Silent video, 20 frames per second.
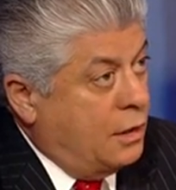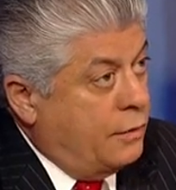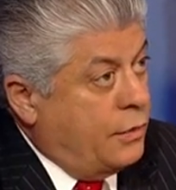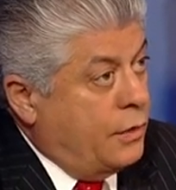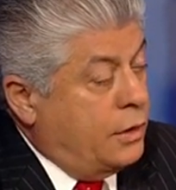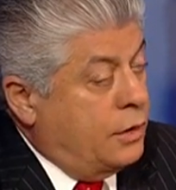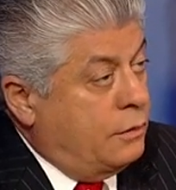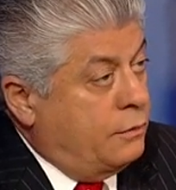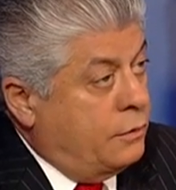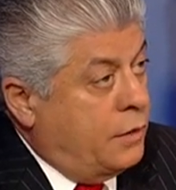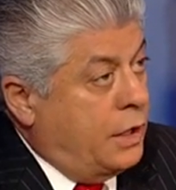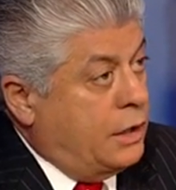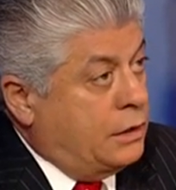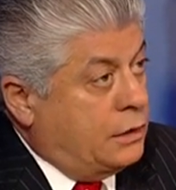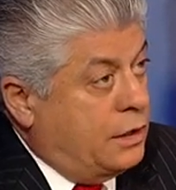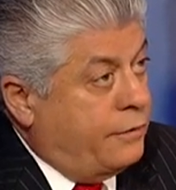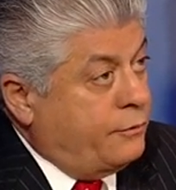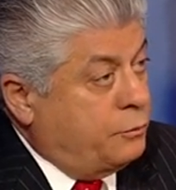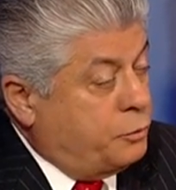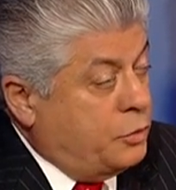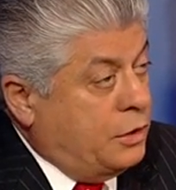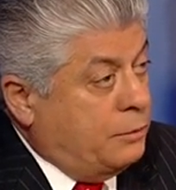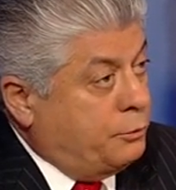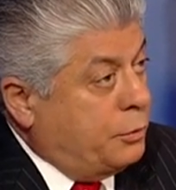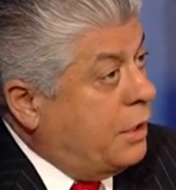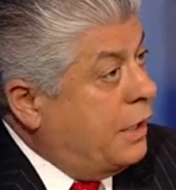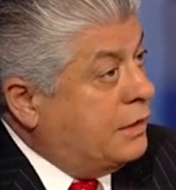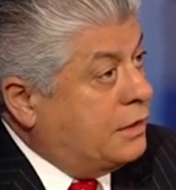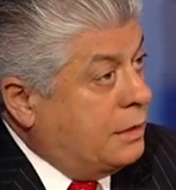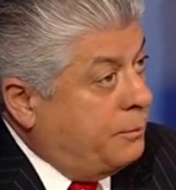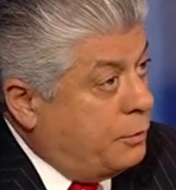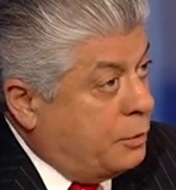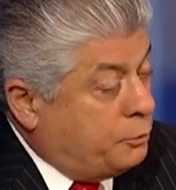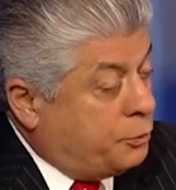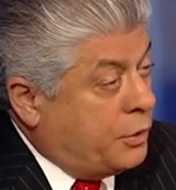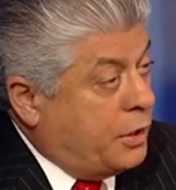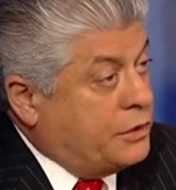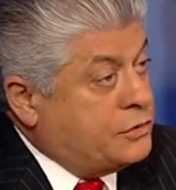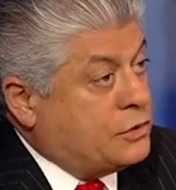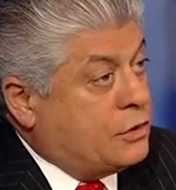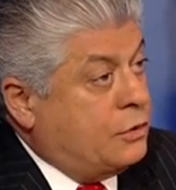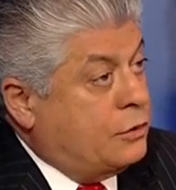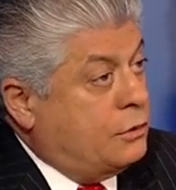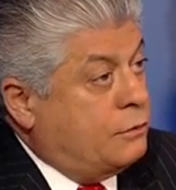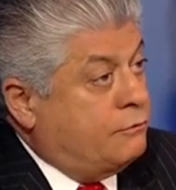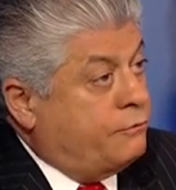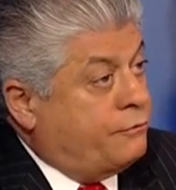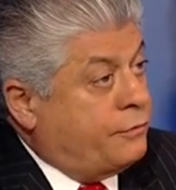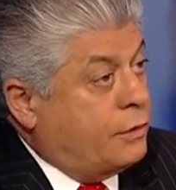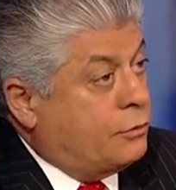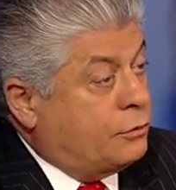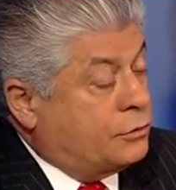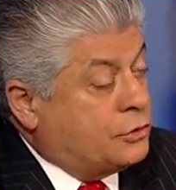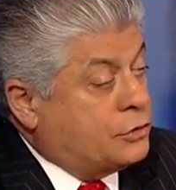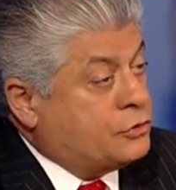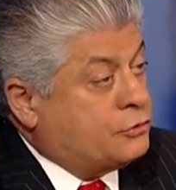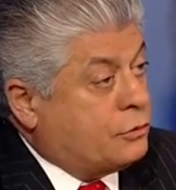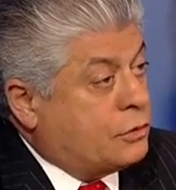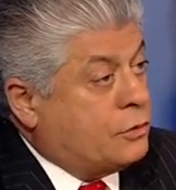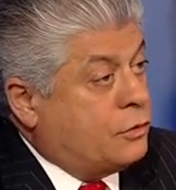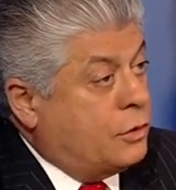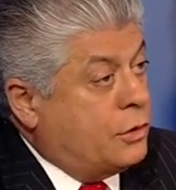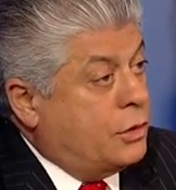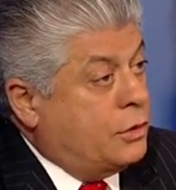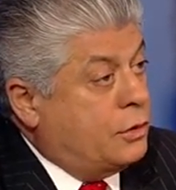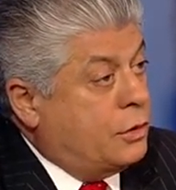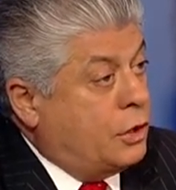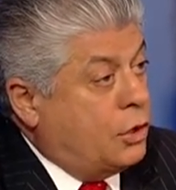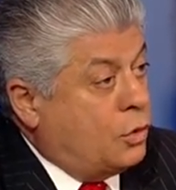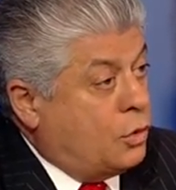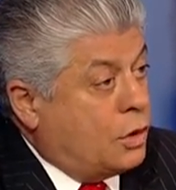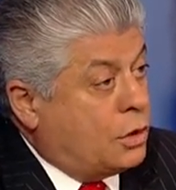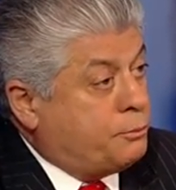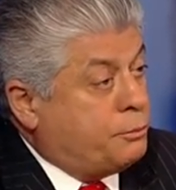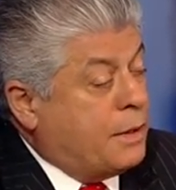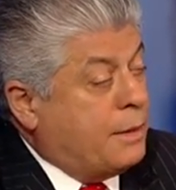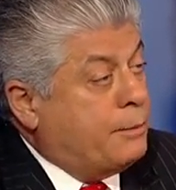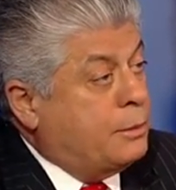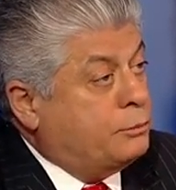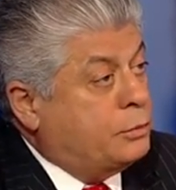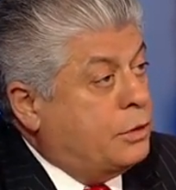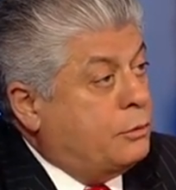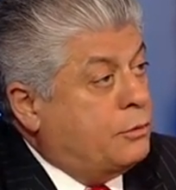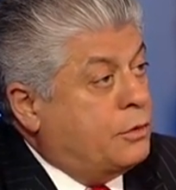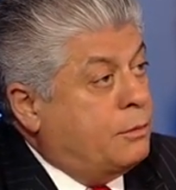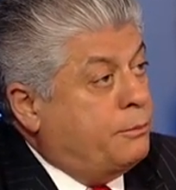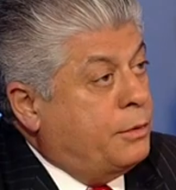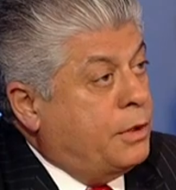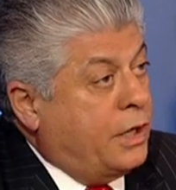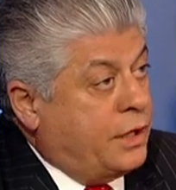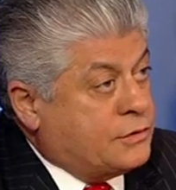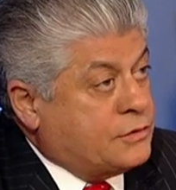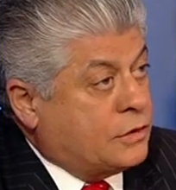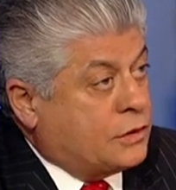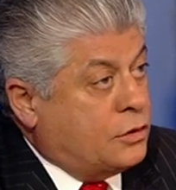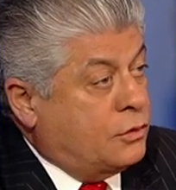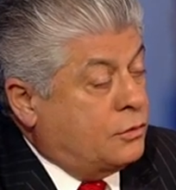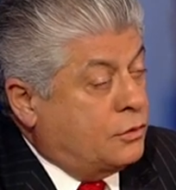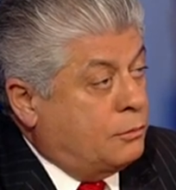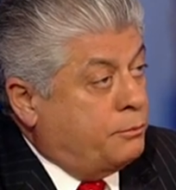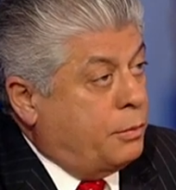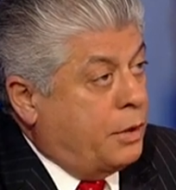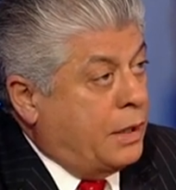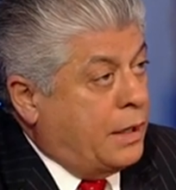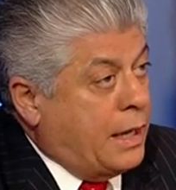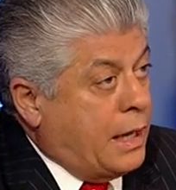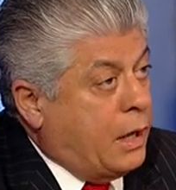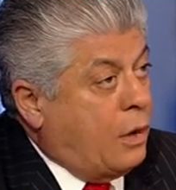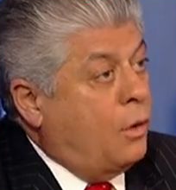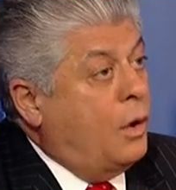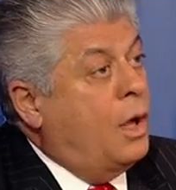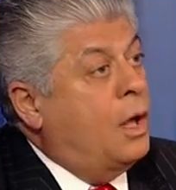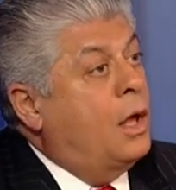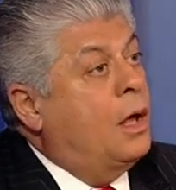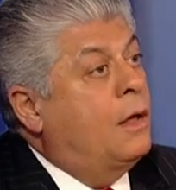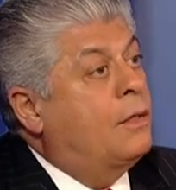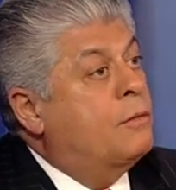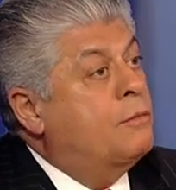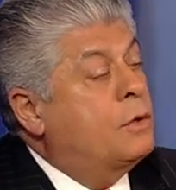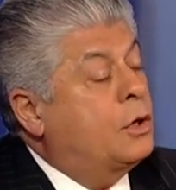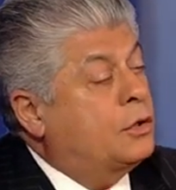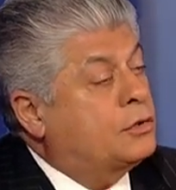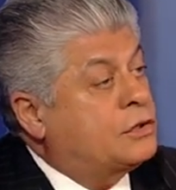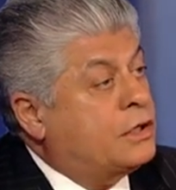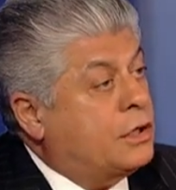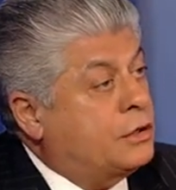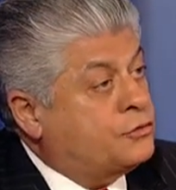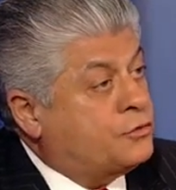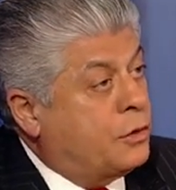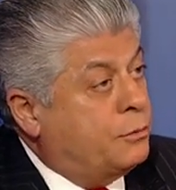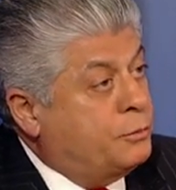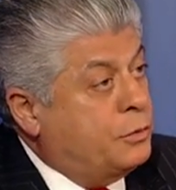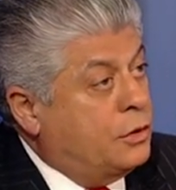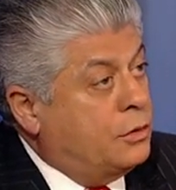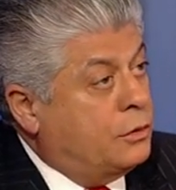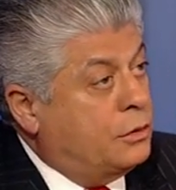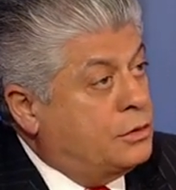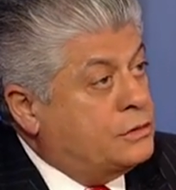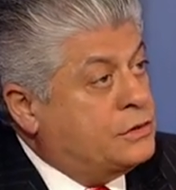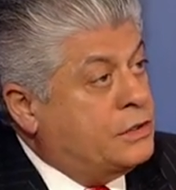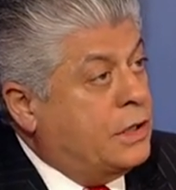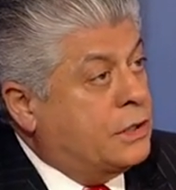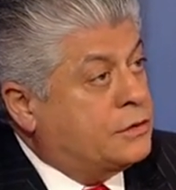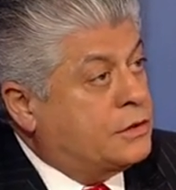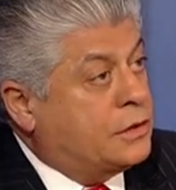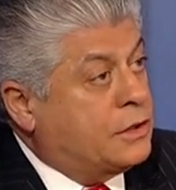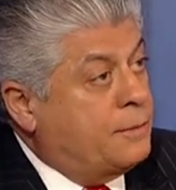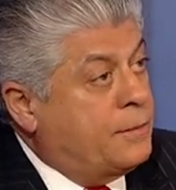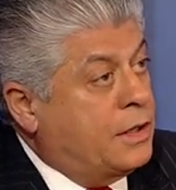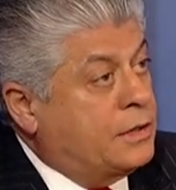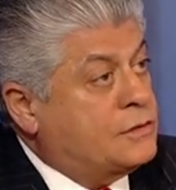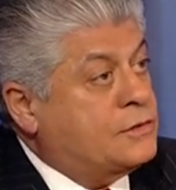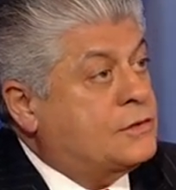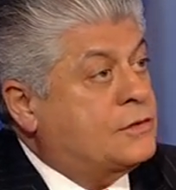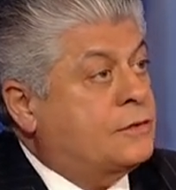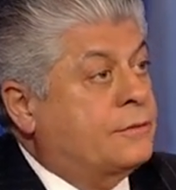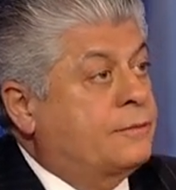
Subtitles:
The 9/11 people, had they been prosecuted in federal district court in New York, probably would have been executed by now. The military tribunal is yet to commence.